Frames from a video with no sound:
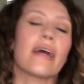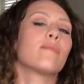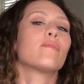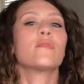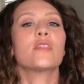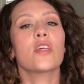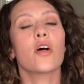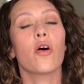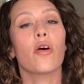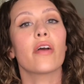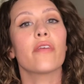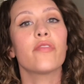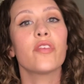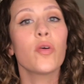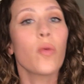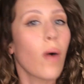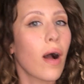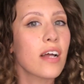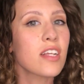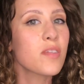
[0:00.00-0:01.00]
so if you
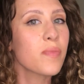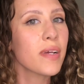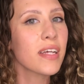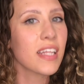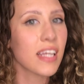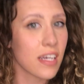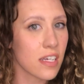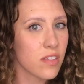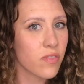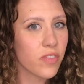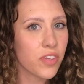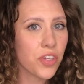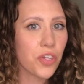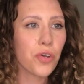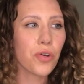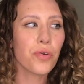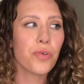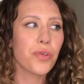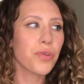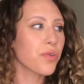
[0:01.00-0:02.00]
watched my last video,
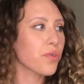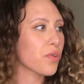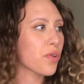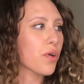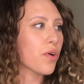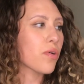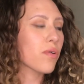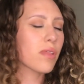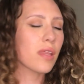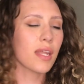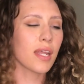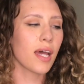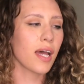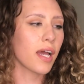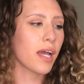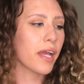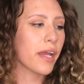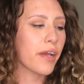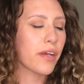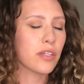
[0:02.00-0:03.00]
you'll know that
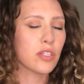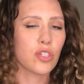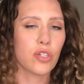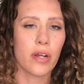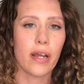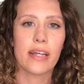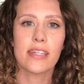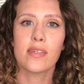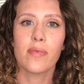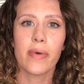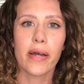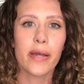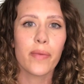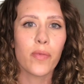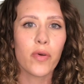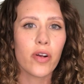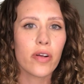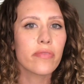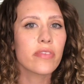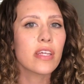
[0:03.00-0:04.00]
I tried to buy more
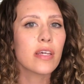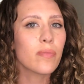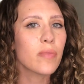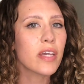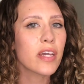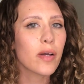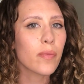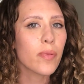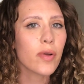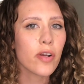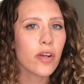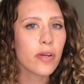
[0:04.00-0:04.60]
of the Amika Perk Up